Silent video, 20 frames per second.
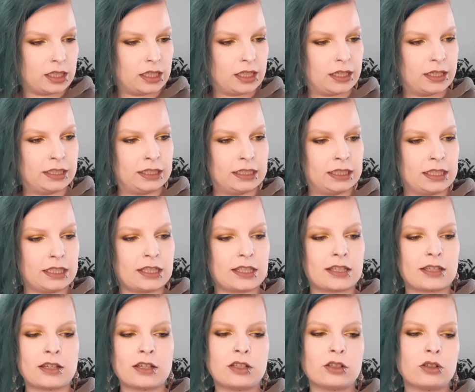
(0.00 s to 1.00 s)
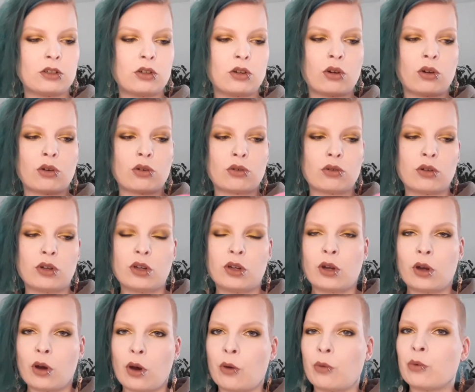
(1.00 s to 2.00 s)
and it's gonna go
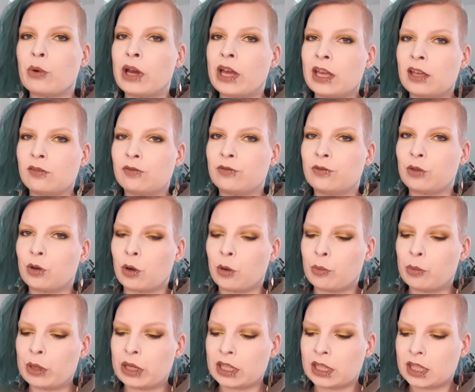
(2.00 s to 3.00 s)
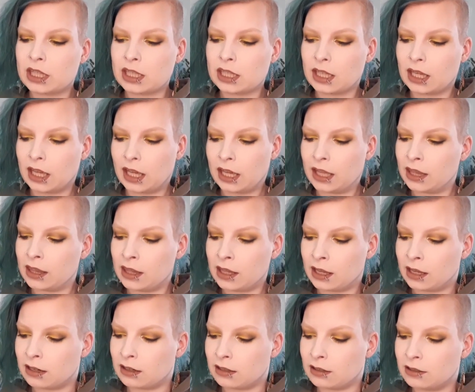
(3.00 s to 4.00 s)
away for a bit, and
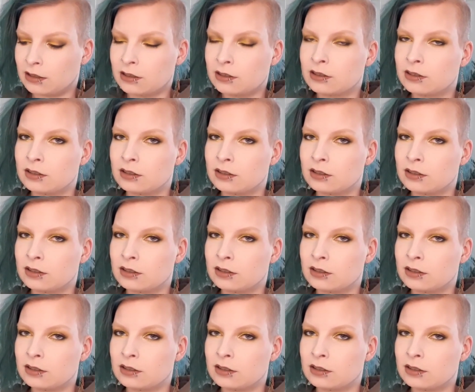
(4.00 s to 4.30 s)
then